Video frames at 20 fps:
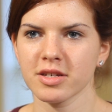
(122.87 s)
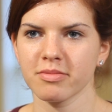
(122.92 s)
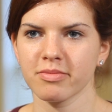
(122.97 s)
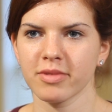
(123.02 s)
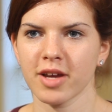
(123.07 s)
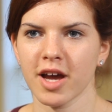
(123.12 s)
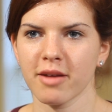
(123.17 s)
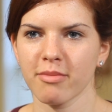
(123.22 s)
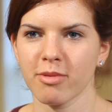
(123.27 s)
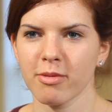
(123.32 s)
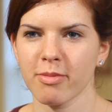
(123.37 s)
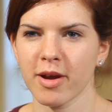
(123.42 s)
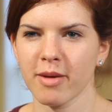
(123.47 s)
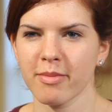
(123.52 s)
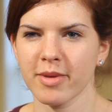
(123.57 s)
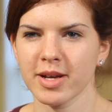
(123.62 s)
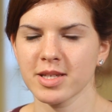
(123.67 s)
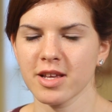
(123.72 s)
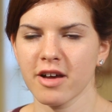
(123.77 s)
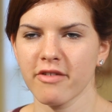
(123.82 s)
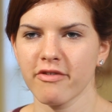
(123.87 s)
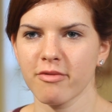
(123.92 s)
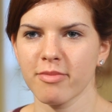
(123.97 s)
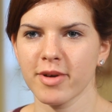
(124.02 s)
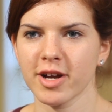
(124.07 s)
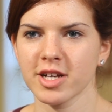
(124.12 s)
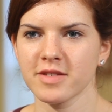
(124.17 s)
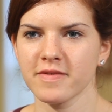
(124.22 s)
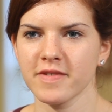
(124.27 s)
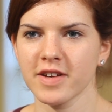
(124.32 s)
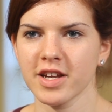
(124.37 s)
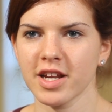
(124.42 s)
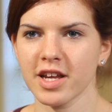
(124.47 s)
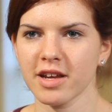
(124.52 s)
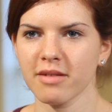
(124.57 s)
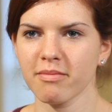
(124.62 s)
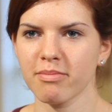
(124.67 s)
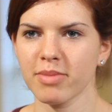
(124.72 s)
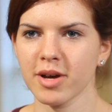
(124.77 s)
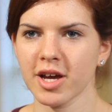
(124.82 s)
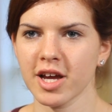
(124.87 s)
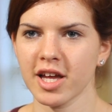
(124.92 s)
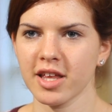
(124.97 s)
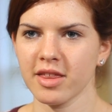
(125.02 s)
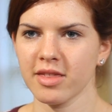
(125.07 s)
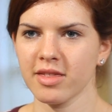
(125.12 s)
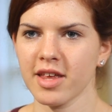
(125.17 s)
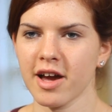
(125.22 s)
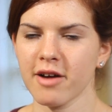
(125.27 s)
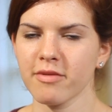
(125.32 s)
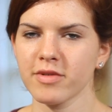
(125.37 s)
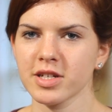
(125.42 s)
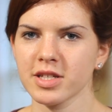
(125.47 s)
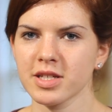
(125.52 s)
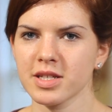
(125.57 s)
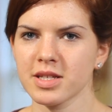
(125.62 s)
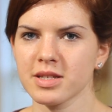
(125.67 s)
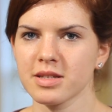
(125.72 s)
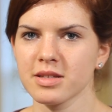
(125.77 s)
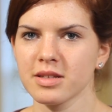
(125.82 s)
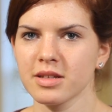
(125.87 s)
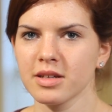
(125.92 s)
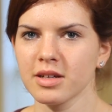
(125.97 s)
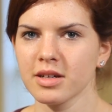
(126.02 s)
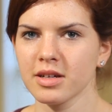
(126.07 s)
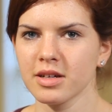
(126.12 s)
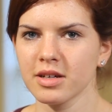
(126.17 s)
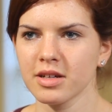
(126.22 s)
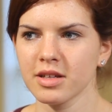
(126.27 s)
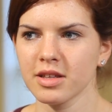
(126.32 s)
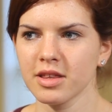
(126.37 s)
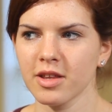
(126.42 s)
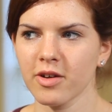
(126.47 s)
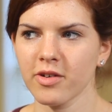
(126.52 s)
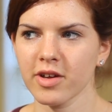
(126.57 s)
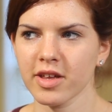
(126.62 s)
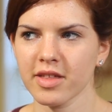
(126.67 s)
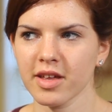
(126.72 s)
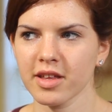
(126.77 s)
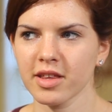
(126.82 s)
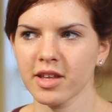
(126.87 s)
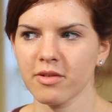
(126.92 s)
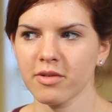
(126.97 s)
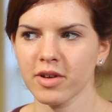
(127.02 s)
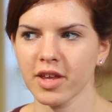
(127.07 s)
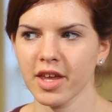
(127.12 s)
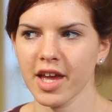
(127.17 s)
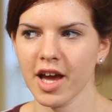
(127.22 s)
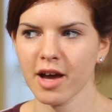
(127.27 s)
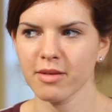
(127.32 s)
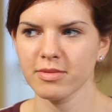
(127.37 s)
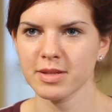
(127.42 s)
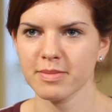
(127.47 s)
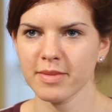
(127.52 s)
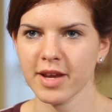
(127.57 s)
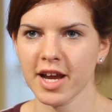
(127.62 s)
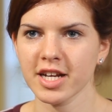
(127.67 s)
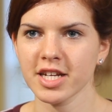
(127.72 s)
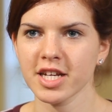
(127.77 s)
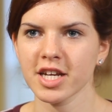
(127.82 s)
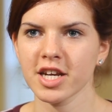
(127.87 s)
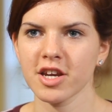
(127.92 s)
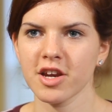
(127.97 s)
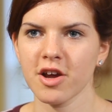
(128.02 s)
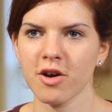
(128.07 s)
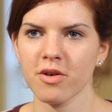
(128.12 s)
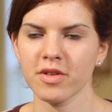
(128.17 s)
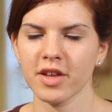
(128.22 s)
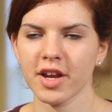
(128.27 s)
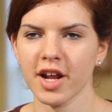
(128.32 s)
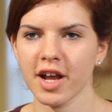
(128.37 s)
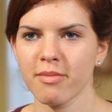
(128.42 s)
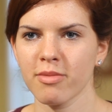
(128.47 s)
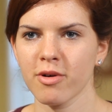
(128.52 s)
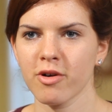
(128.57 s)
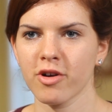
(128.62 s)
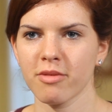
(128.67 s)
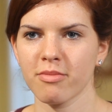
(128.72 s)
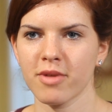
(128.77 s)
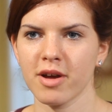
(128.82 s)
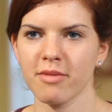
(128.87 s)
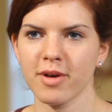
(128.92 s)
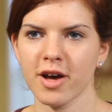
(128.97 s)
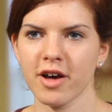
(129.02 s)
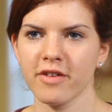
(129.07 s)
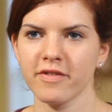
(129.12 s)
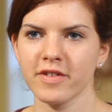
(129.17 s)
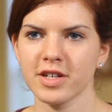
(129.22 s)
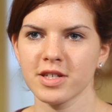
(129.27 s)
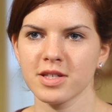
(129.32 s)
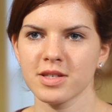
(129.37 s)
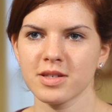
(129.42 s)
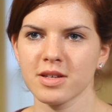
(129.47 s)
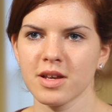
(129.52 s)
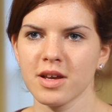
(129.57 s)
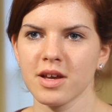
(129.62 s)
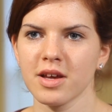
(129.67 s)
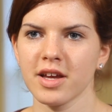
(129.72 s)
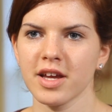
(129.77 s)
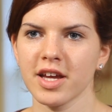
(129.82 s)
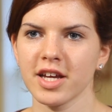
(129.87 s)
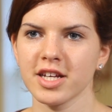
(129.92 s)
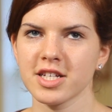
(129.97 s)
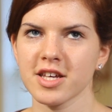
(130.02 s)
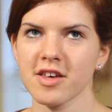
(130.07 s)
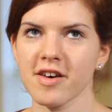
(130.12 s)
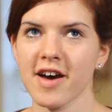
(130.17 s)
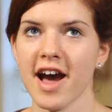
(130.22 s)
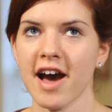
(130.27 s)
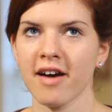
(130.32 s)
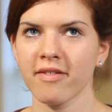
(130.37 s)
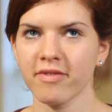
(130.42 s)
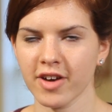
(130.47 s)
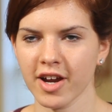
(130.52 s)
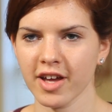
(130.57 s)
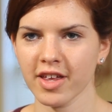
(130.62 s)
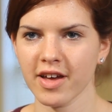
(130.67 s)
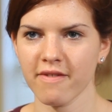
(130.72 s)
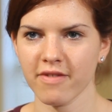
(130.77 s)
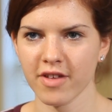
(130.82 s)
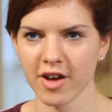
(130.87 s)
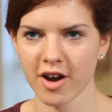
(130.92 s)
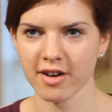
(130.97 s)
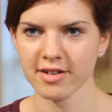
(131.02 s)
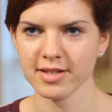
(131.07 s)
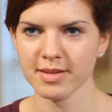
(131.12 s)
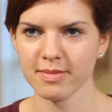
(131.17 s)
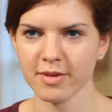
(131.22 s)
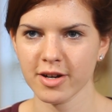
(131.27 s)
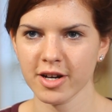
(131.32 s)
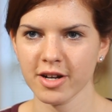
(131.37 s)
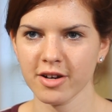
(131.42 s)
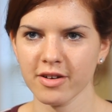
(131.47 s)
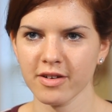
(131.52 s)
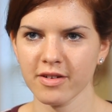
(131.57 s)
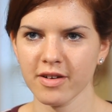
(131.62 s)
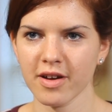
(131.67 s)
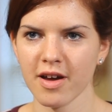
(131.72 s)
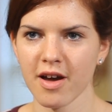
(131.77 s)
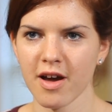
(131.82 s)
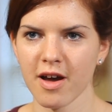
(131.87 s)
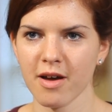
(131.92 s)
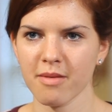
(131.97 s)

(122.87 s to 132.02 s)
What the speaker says: to kind of prepare myself for breastfeeding, but that was the only thing that really helped me. I didn't know that I had broken my pelvis until after I left the hospital.